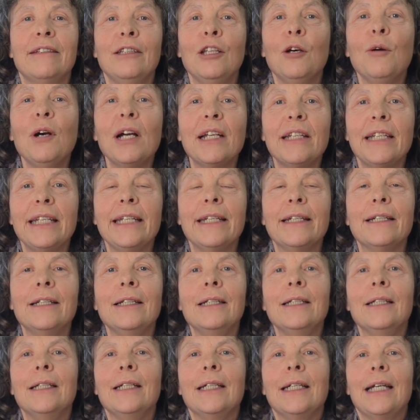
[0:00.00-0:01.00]
no idea
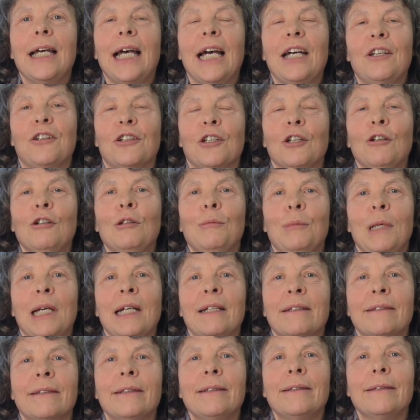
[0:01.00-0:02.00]
how to go
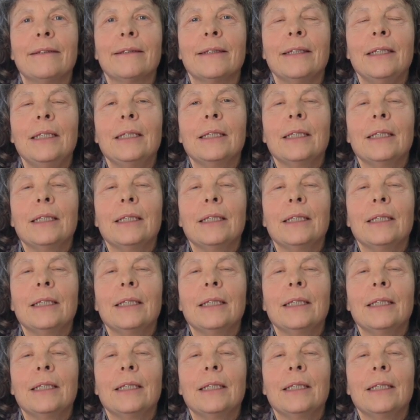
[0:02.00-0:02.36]
about it,